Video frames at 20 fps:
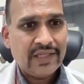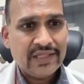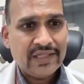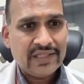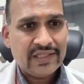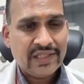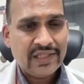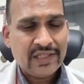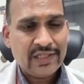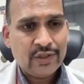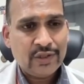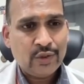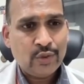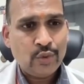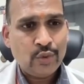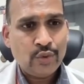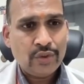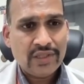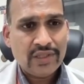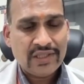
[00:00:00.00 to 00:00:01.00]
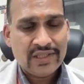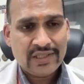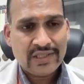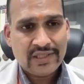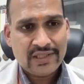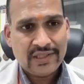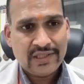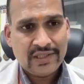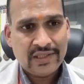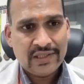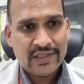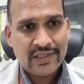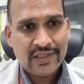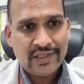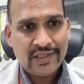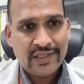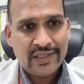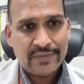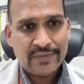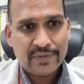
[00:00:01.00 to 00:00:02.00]
stage 2, stage 3. This is
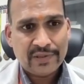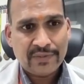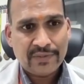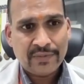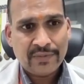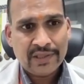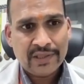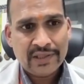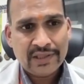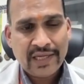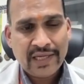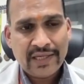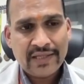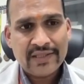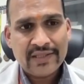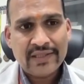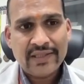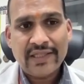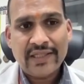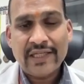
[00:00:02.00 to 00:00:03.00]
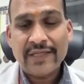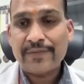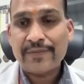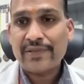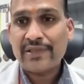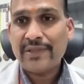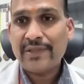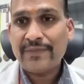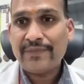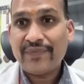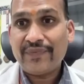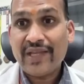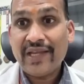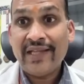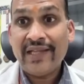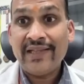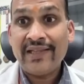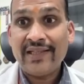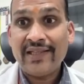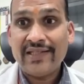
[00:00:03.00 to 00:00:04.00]
deep sleep. This line is deep sleep,
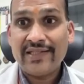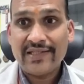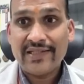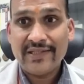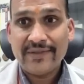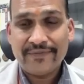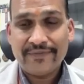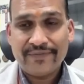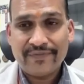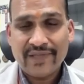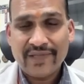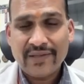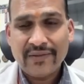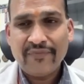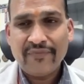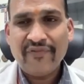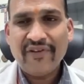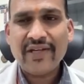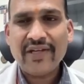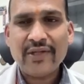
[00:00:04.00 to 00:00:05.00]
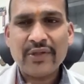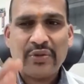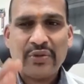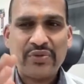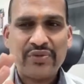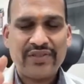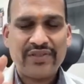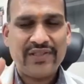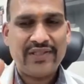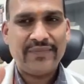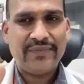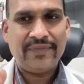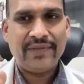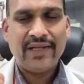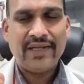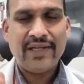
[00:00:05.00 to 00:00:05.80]
N3 sleep. Very good sleep.